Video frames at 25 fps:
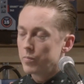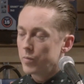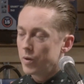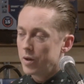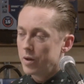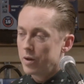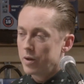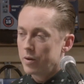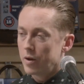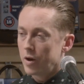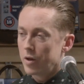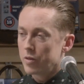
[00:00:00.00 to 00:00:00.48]

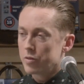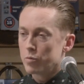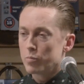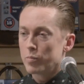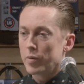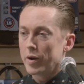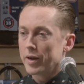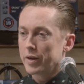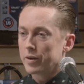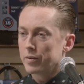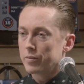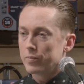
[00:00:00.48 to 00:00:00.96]
other
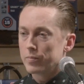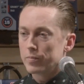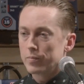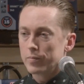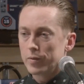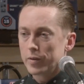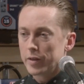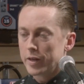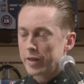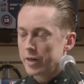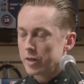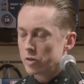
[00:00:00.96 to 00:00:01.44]
bike
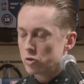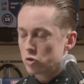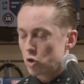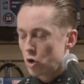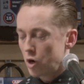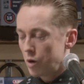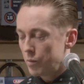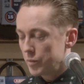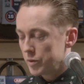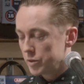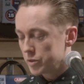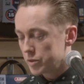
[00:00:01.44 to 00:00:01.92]
related
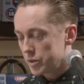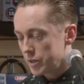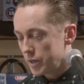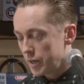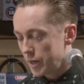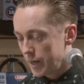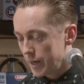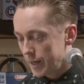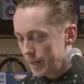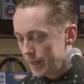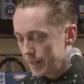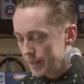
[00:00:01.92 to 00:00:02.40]
traumas
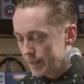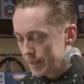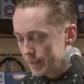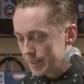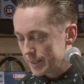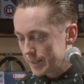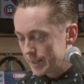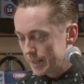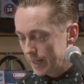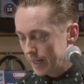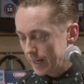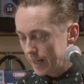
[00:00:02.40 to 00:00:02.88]
in the
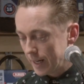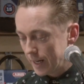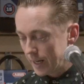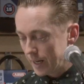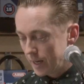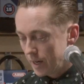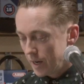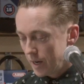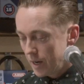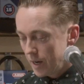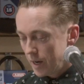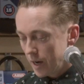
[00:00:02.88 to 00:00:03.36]
city.